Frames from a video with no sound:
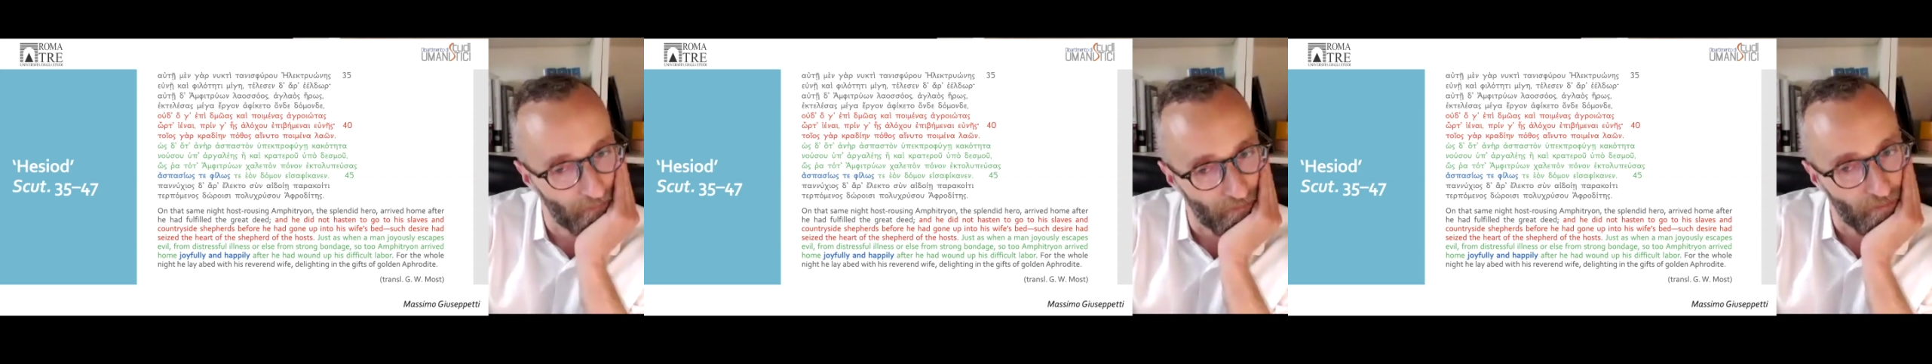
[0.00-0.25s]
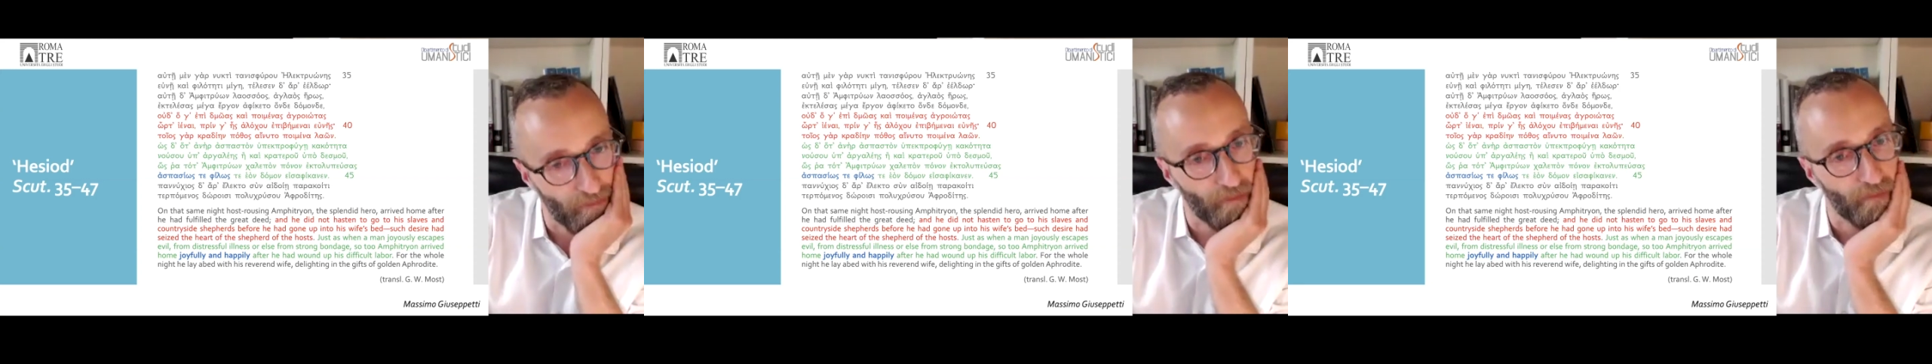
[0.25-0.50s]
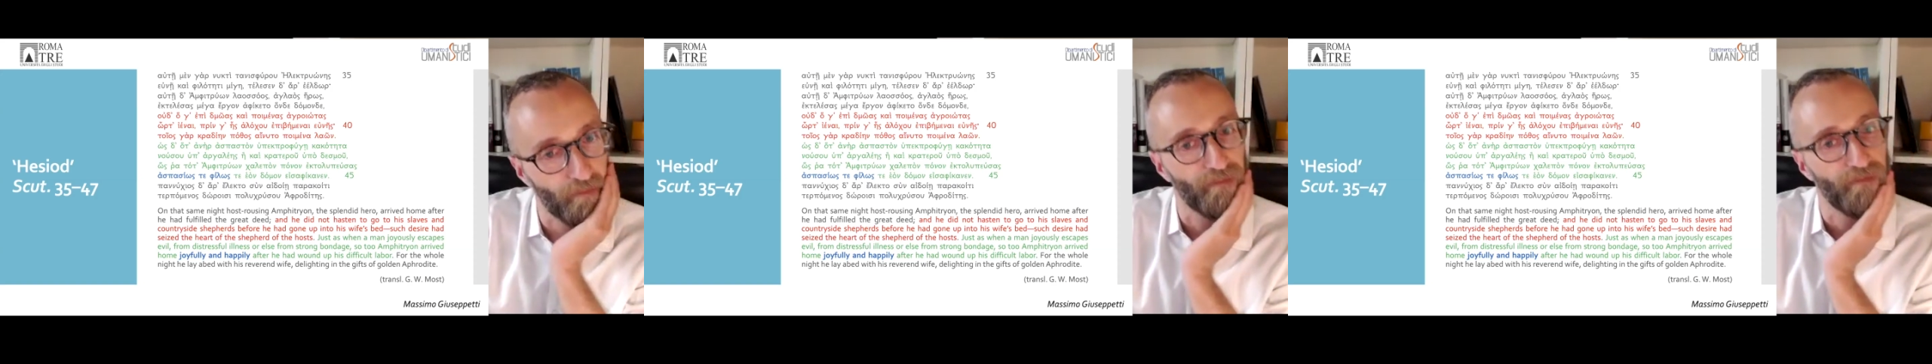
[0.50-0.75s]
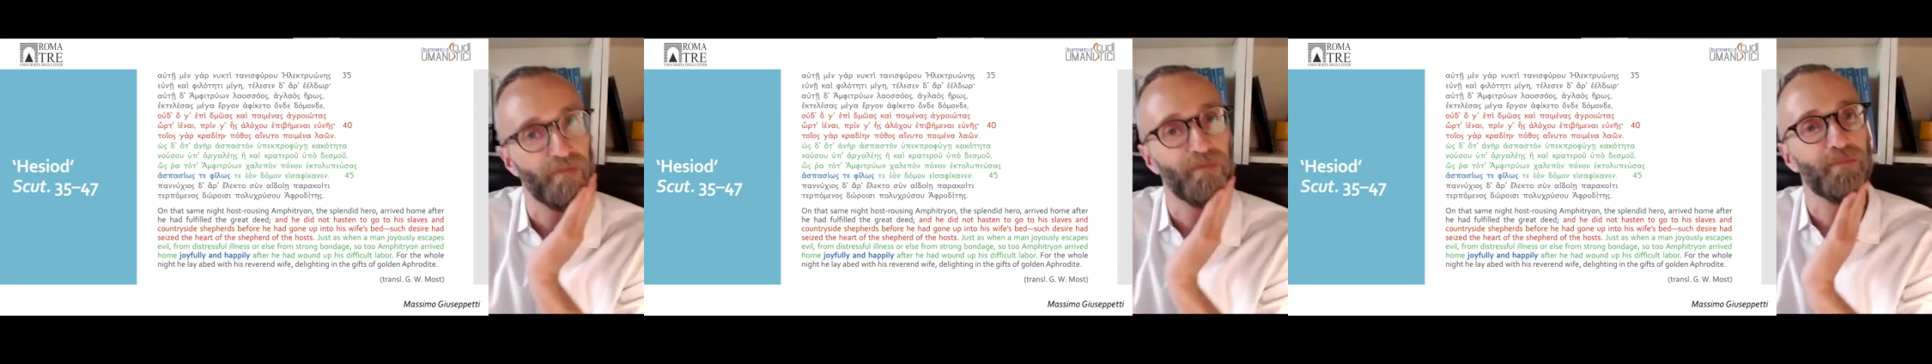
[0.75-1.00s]
Thank you very
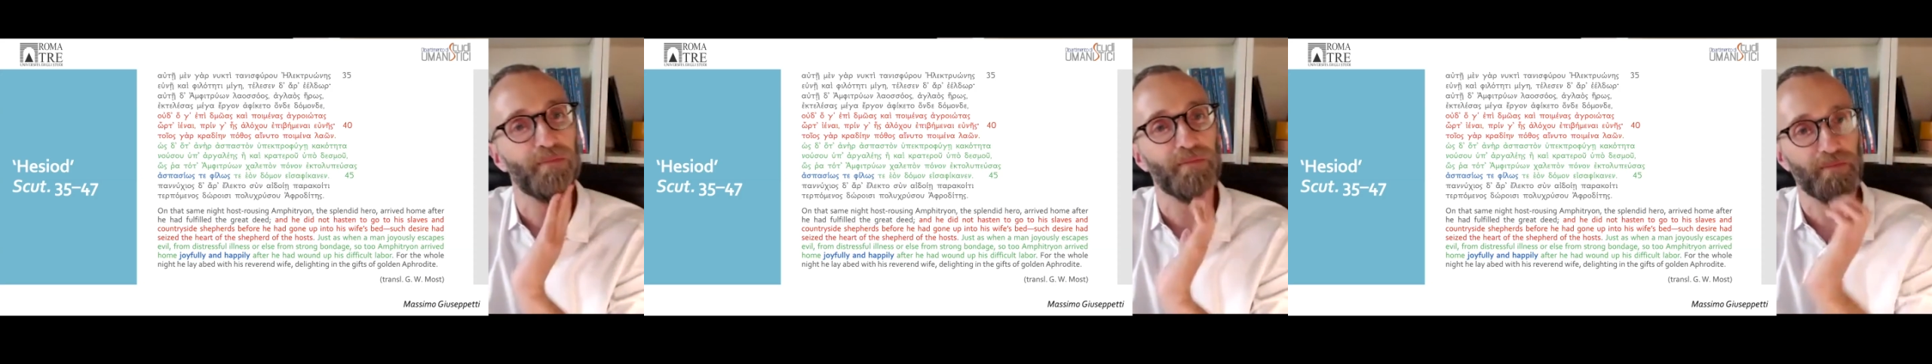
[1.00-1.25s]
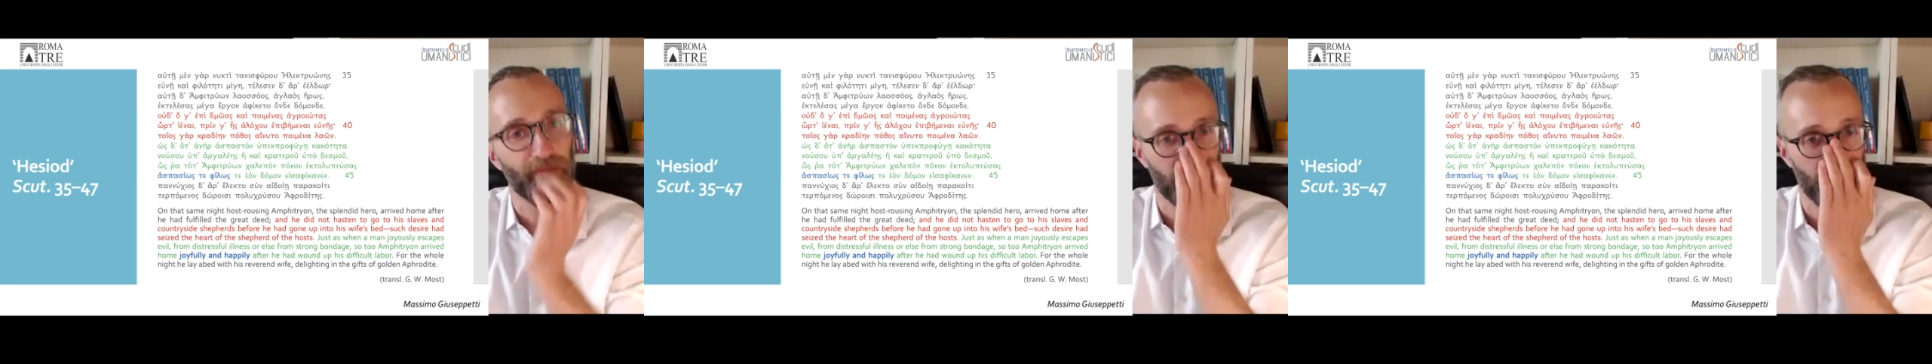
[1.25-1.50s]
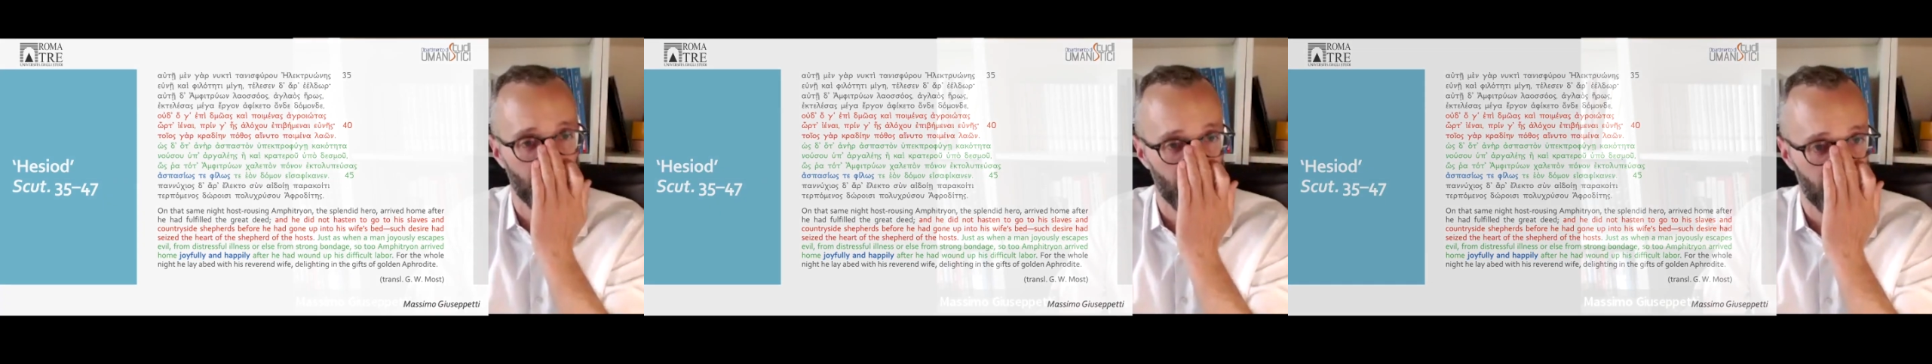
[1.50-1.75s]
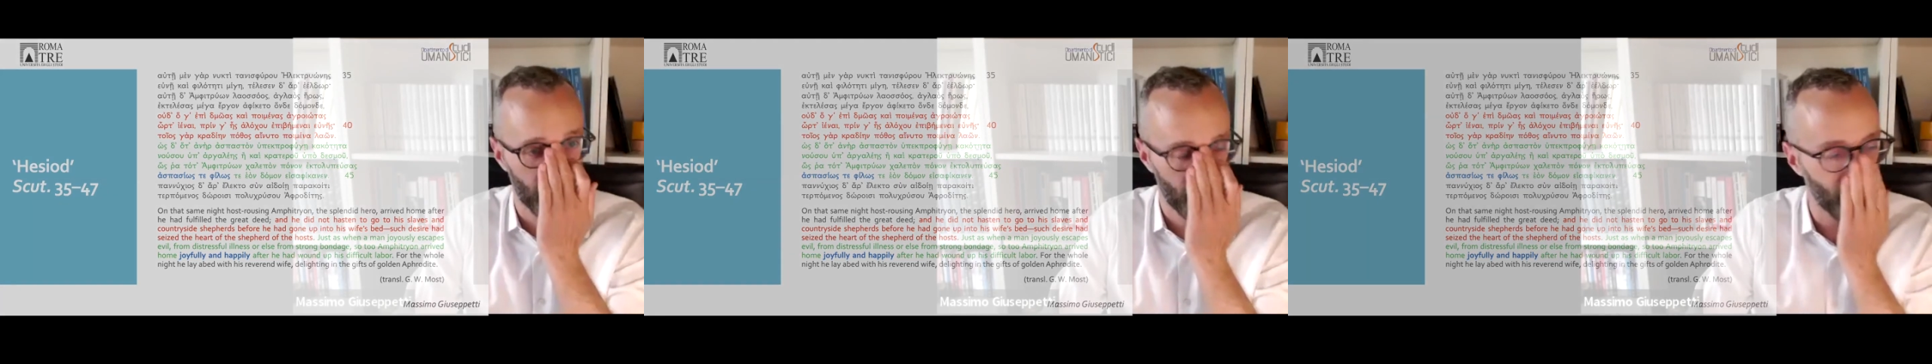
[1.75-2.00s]
much, Professor
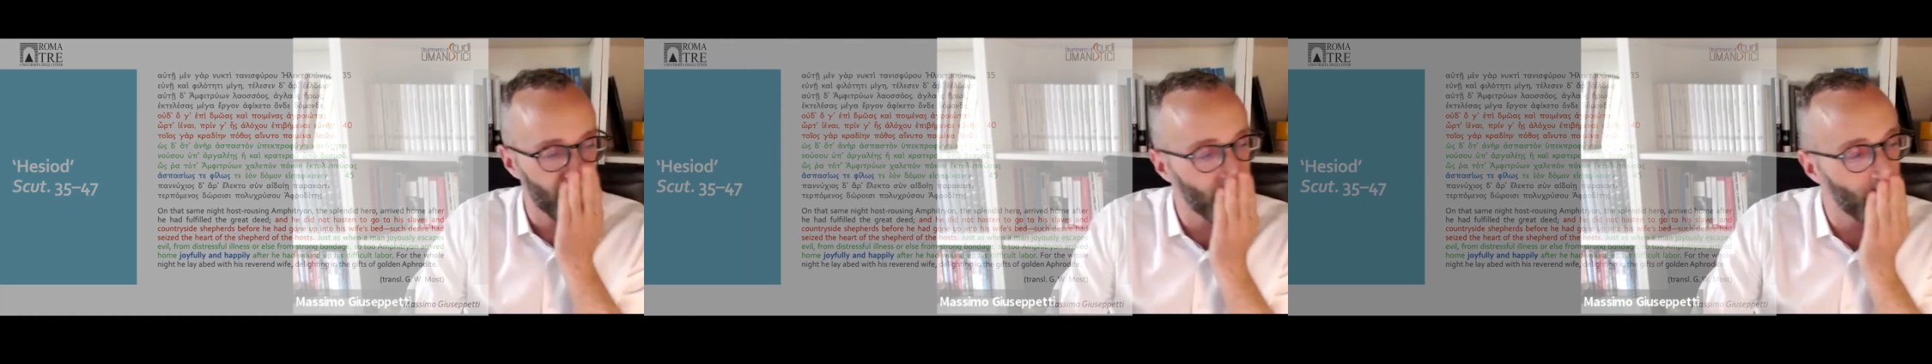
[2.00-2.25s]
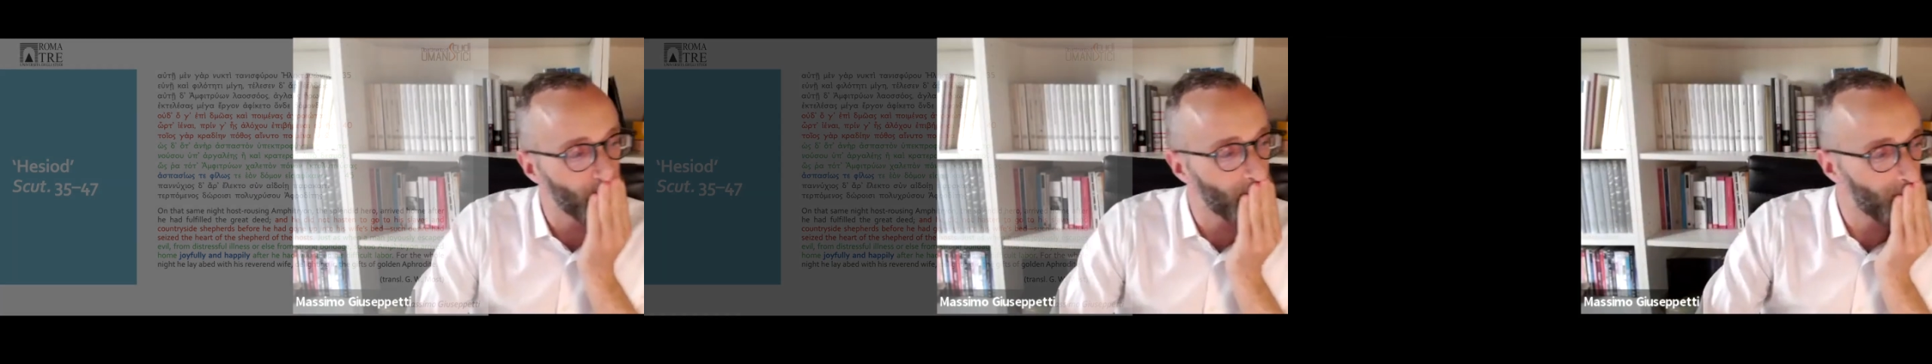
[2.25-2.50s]
Giuseppetti.